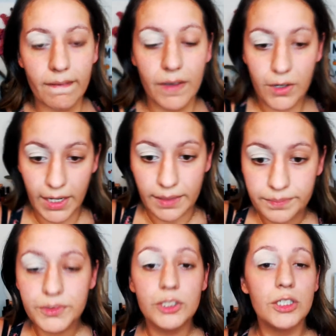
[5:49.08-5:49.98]
Okay,
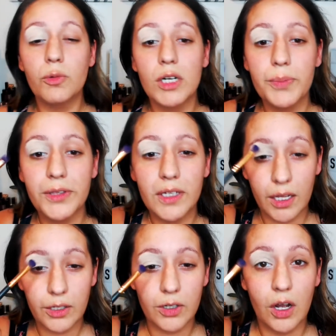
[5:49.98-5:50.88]
you're going to want to put the
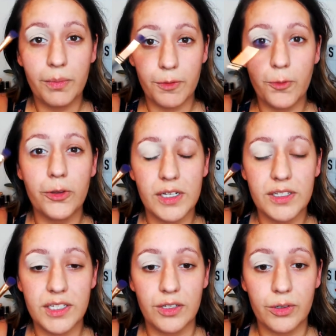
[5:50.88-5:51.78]
color on before the
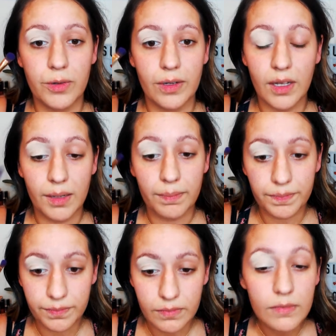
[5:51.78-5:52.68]
concealer
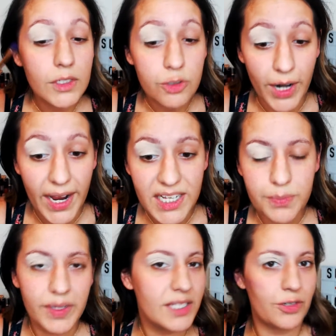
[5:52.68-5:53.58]
dries,
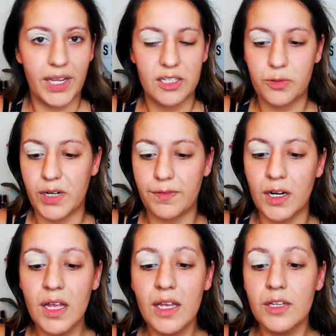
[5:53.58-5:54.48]
but it's okay, it's whatever.
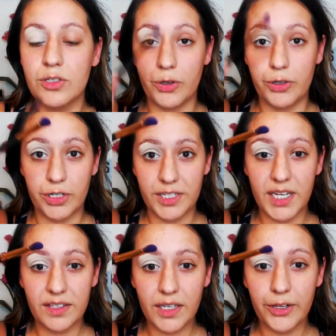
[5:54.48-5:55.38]
So you're going to
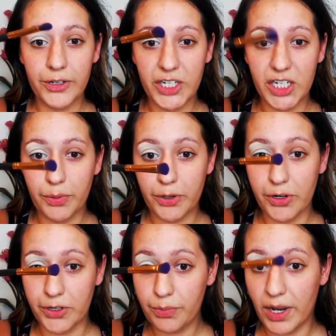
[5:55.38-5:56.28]
take the color, you're going to put it
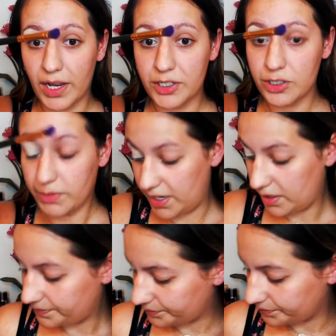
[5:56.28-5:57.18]
on your brush, right?
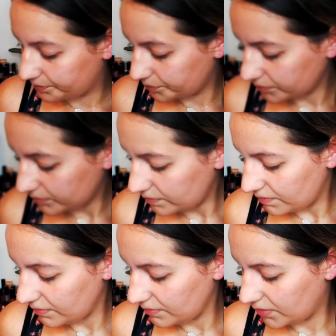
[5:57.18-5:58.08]

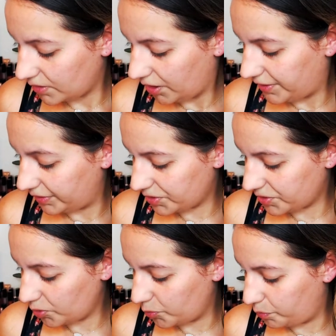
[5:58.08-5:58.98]
God, that looks
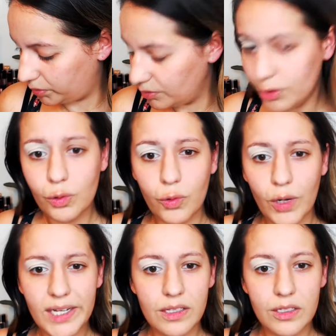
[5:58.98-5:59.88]
so blue. Why
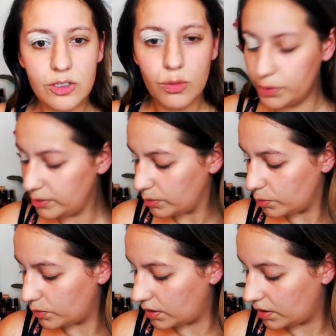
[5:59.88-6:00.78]
does it look so
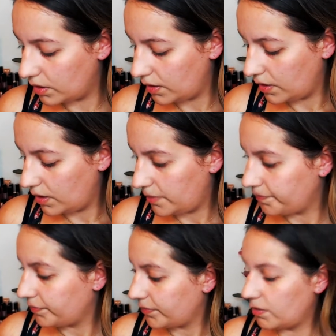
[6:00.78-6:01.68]
blue?
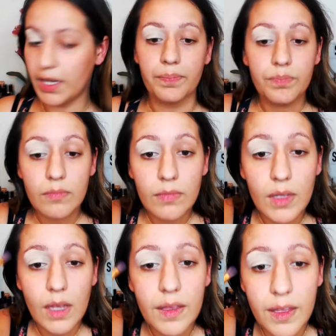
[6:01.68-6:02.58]
Okay,
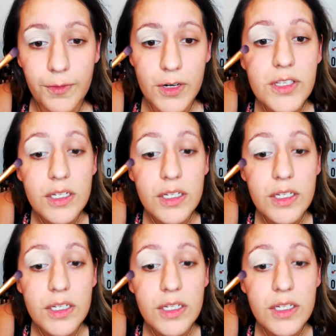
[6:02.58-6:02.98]
and then the first